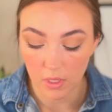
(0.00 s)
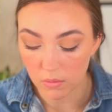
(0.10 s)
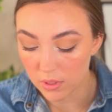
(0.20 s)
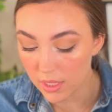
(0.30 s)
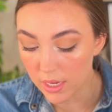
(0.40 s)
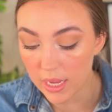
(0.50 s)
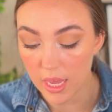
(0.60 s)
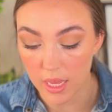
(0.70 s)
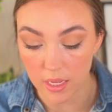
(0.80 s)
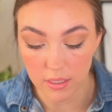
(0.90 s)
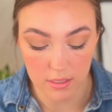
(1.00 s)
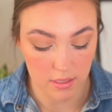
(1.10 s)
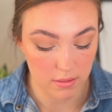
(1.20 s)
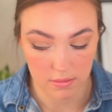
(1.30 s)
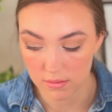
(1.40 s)
One thing I hate
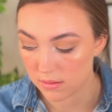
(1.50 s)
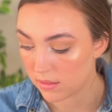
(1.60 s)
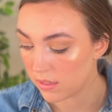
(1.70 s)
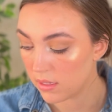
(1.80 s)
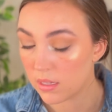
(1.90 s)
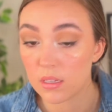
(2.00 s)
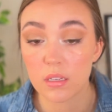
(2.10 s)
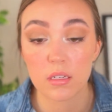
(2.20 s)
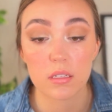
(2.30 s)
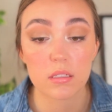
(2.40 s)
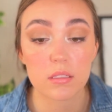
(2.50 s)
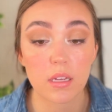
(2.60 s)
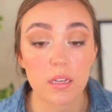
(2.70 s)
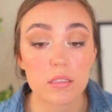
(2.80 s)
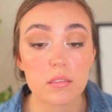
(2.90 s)
is
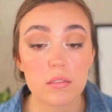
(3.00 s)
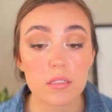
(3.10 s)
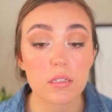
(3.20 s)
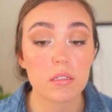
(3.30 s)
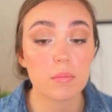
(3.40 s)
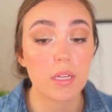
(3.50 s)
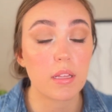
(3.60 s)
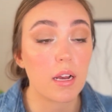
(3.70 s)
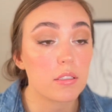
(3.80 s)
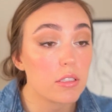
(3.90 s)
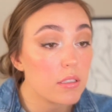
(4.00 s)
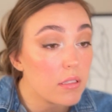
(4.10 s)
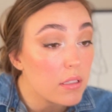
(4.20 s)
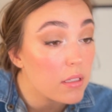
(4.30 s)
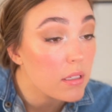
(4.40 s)
that as soon as I curl my lashes,